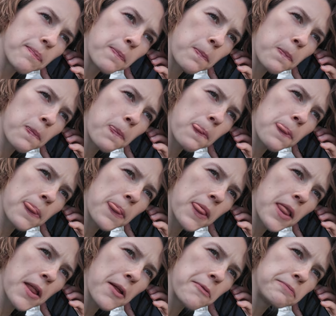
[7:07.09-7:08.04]

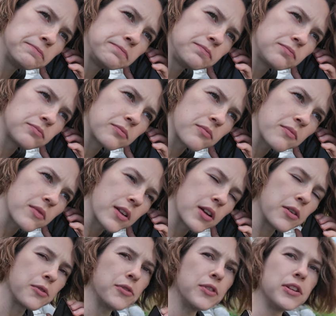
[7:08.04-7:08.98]
Financier.
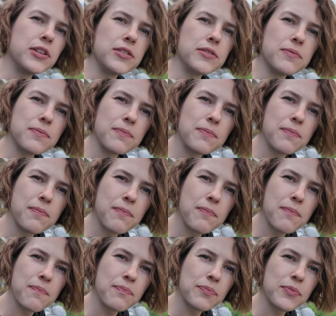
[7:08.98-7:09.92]
Financier.
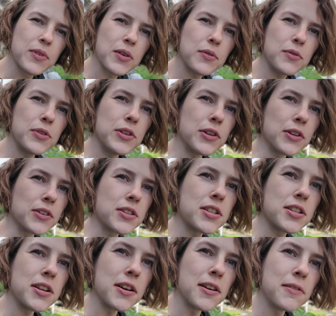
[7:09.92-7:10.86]

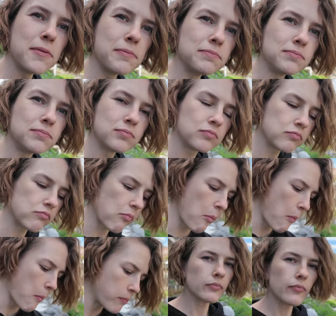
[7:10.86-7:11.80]
Financier? Financier.
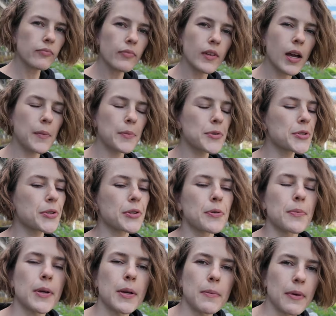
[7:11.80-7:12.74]
I'm just
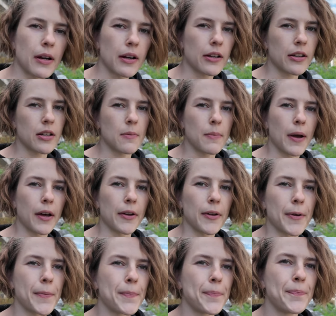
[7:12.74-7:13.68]
going to be American about
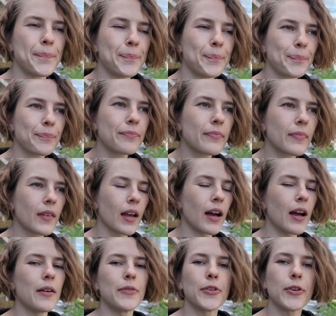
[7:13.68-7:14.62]
it.
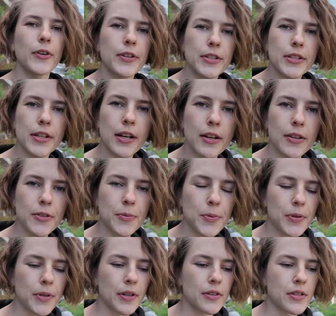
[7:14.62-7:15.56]
I have no idea how to
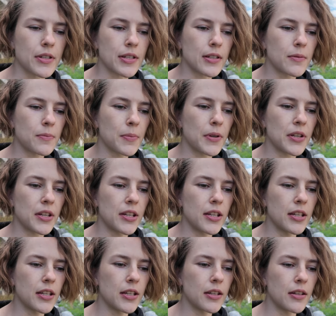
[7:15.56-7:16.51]
pronounce it, but
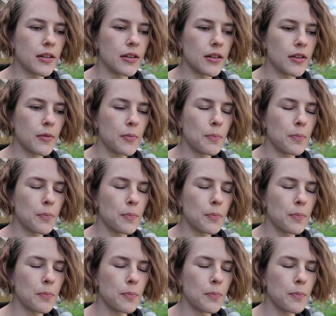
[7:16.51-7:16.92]
he